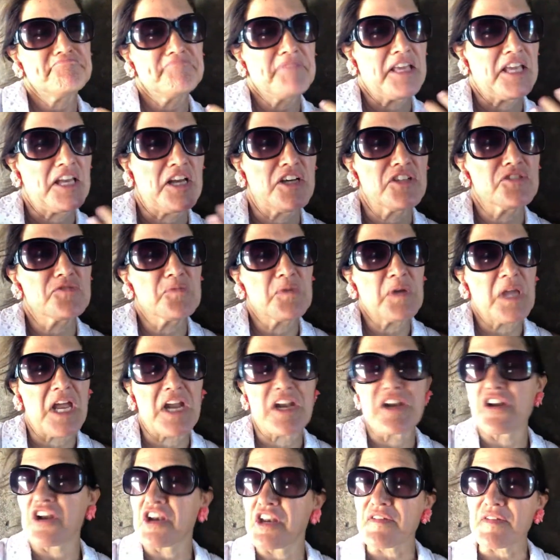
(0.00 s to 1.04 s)
because we
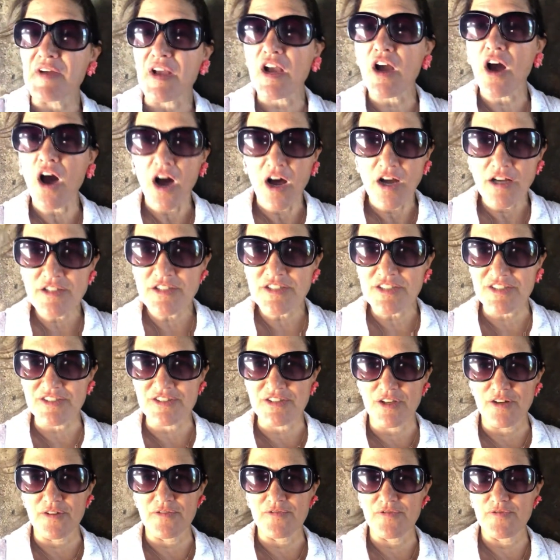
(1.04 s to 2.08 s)
are not even
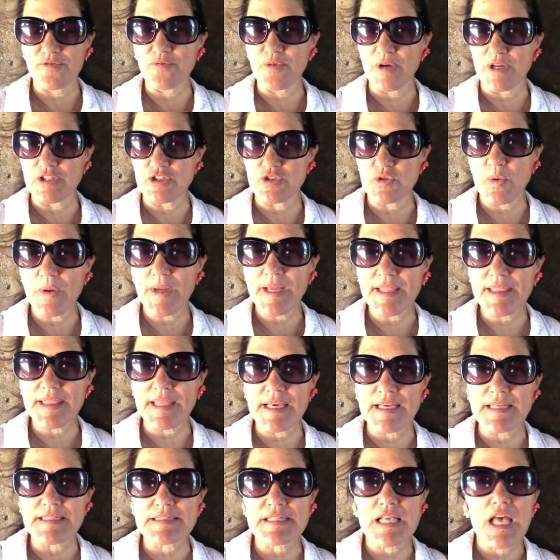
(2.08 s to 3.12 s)
conscious of we're doing
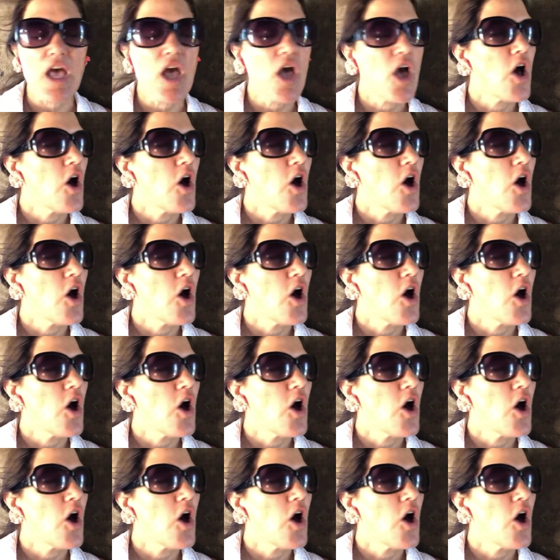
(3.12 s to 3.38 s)
this,